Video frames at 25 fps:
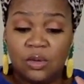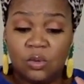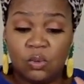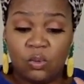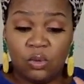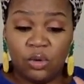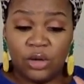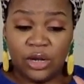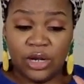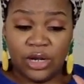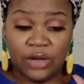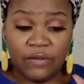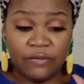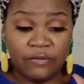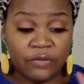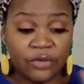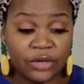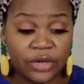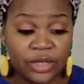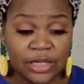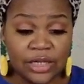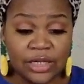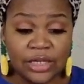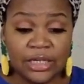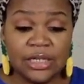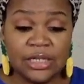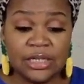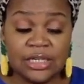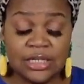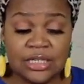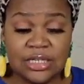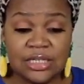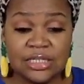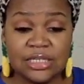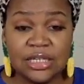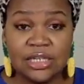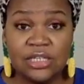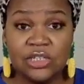whatever it
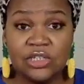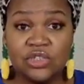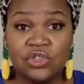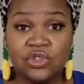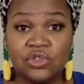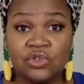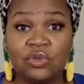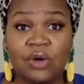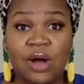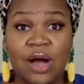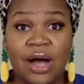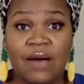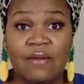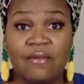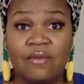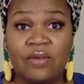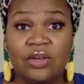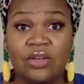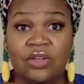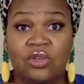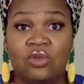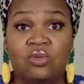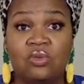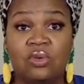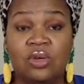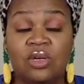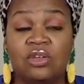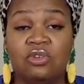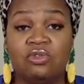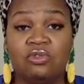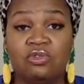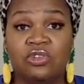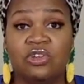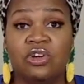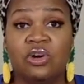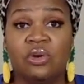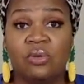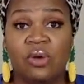is, it's driving you and
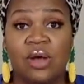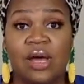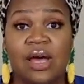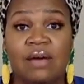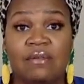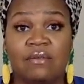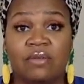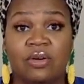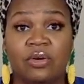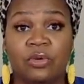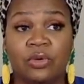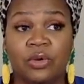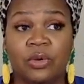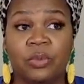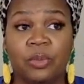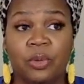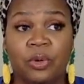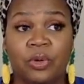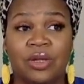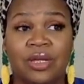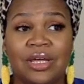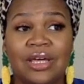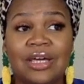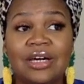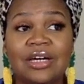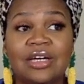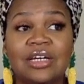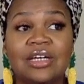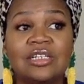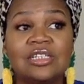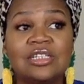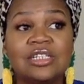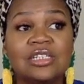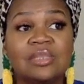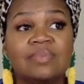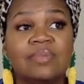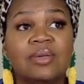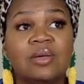you don't have a grip on it. It could
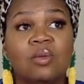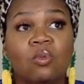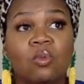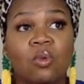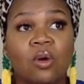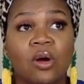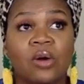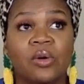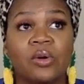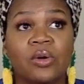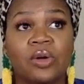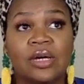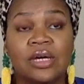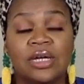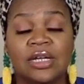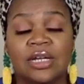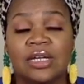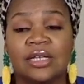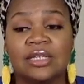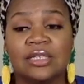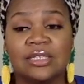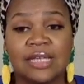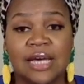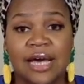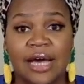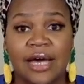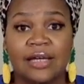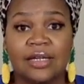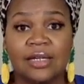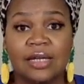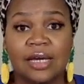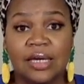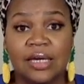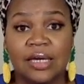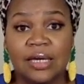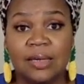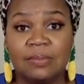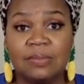just be worry and anxiety.
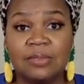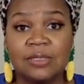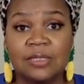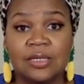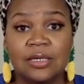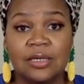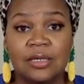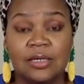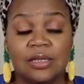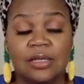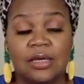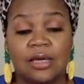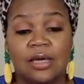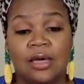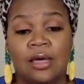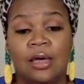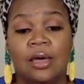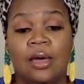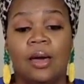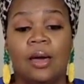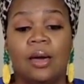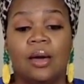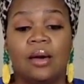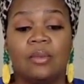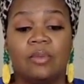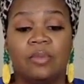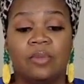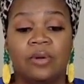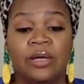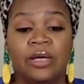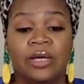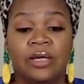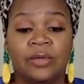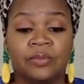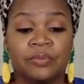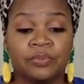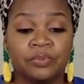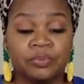I keep seeing that.
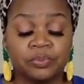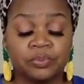But